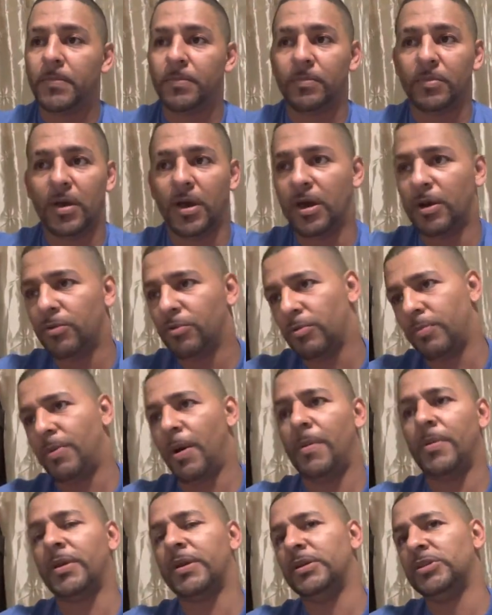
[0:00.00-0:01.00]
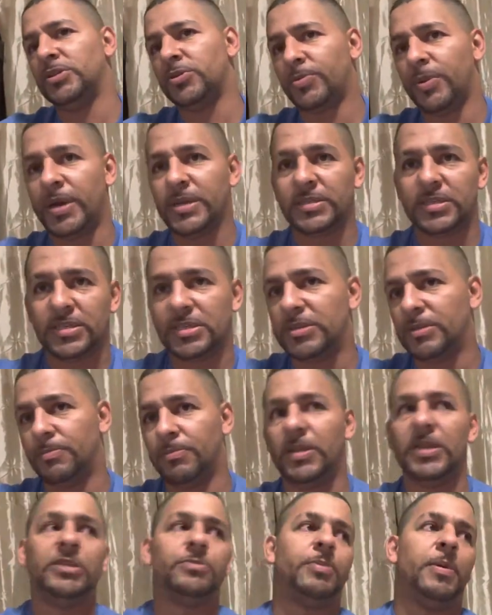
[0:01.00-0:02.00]
Republicans are racist, and
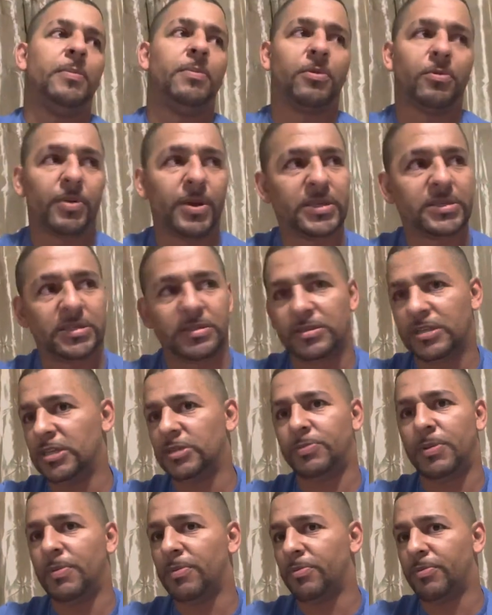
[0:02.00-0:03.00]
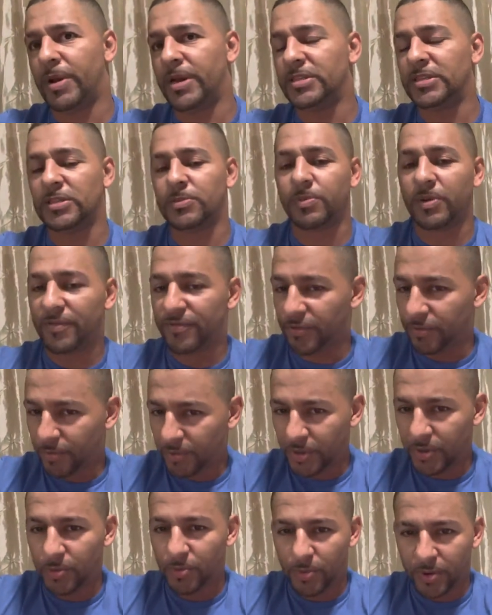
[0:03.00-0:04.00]
these people are racist. But if you
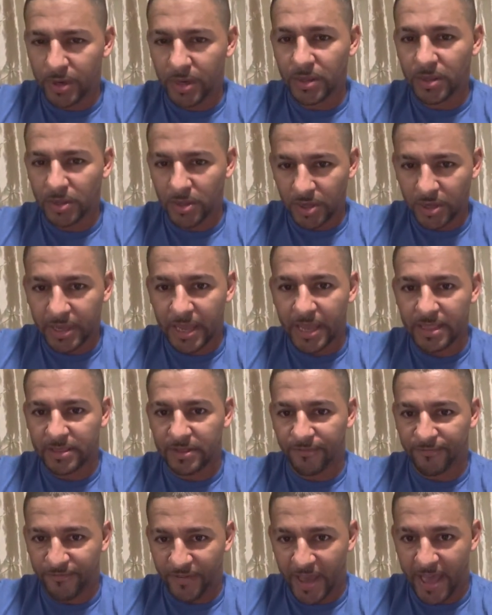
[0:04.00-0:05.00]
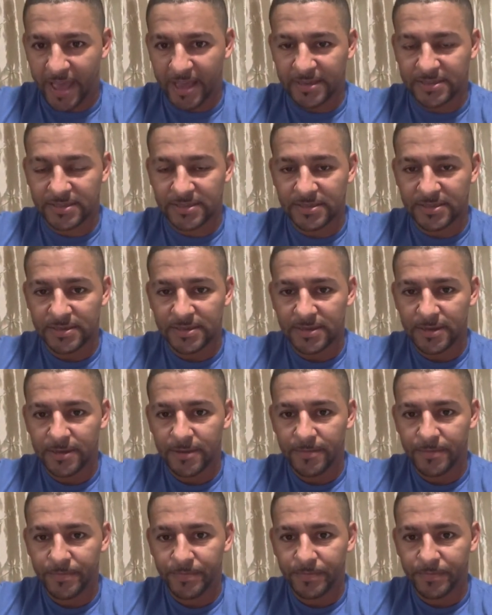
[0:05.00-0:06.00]
really want to look at the facts,
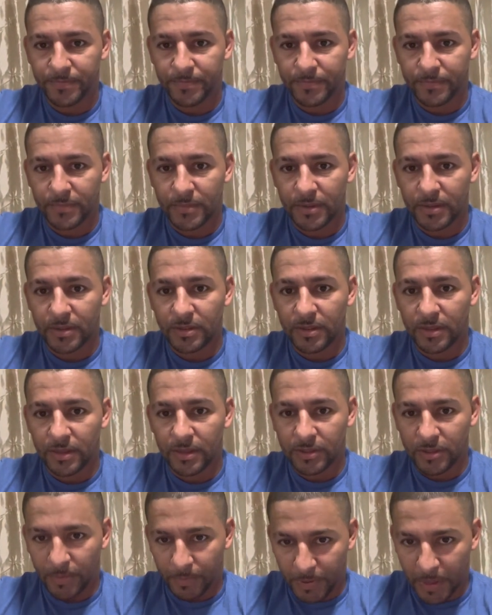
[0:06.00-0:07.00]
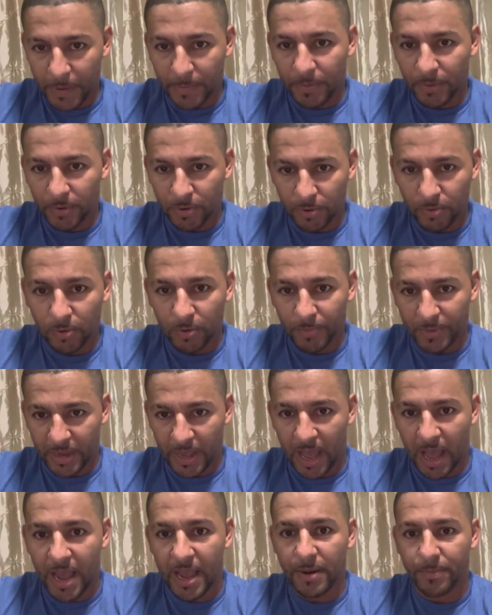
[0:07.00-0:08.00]
the people who were
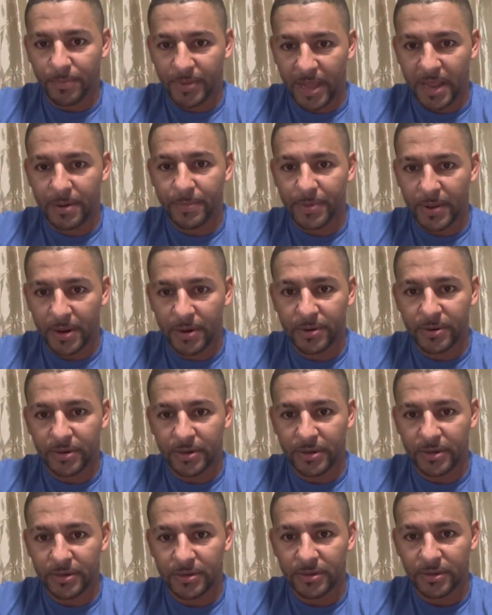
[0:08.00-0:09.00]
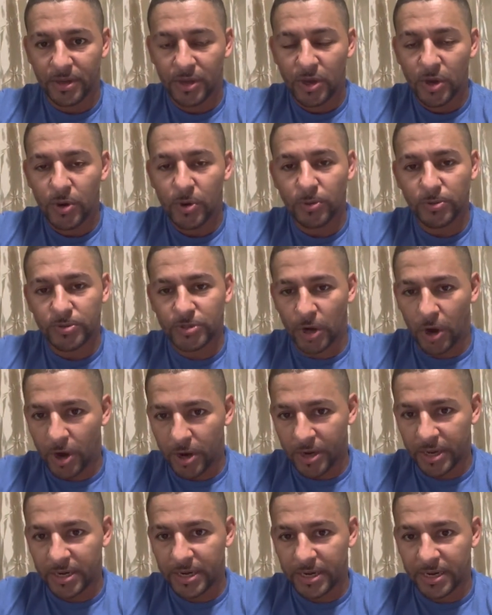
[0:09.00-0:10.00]
behind Planned Parenthood, who
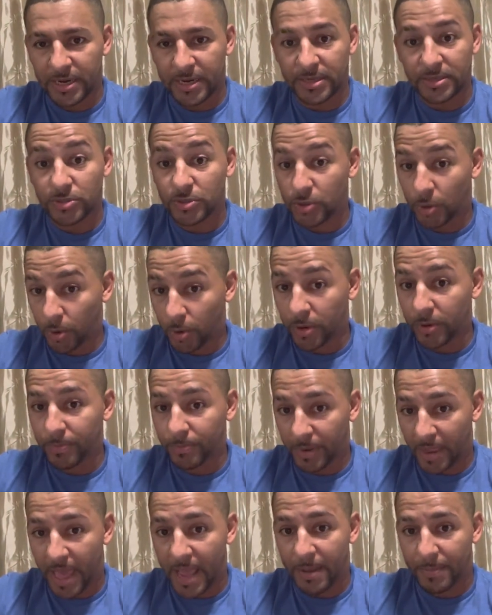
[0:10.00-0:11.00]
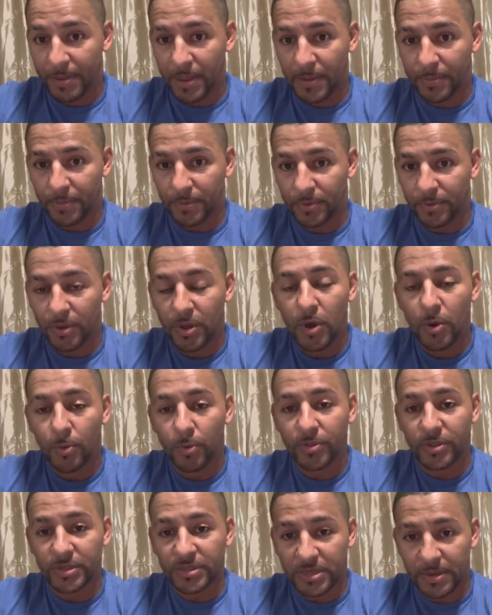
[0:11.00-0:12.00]
targeted it toward black people,
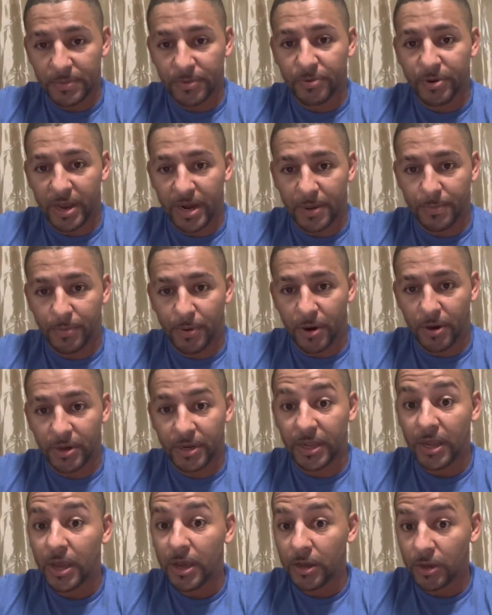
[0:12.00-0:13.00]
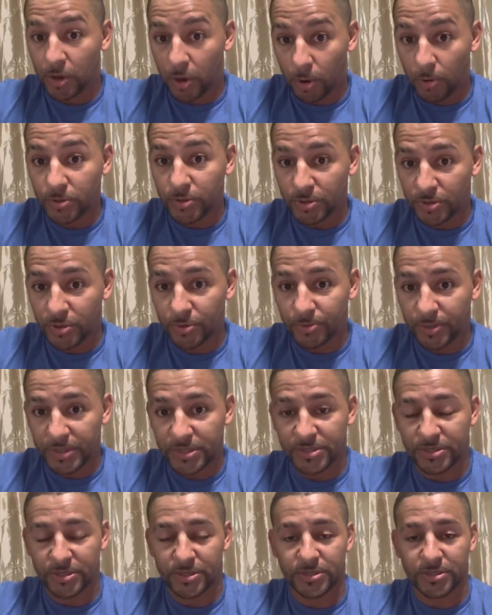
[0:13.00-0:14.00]
were the Democratic Party. Go do the
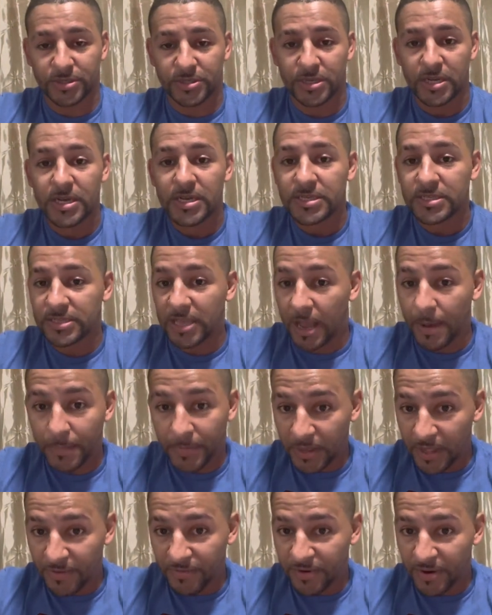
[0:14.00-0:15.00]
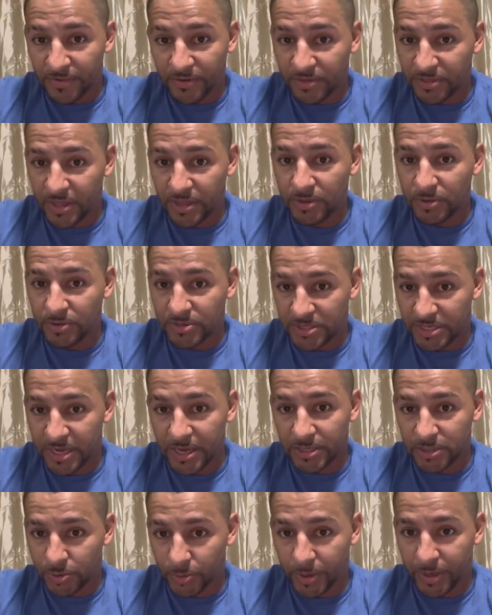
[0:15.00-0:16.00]
research. Stop believing everything you see
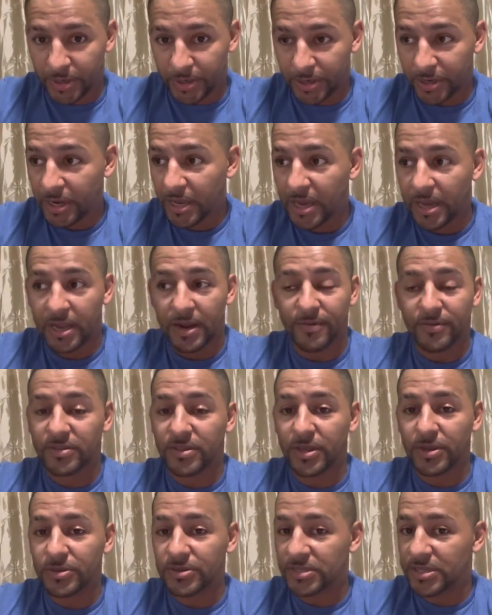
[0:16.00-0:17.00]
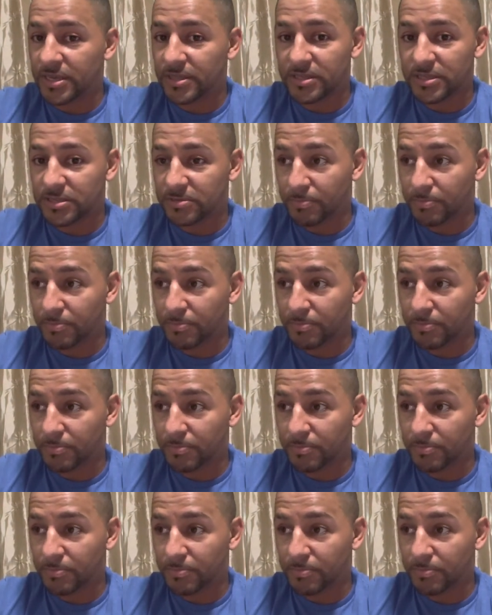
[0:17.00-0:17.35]
on Twitter, everything you see on this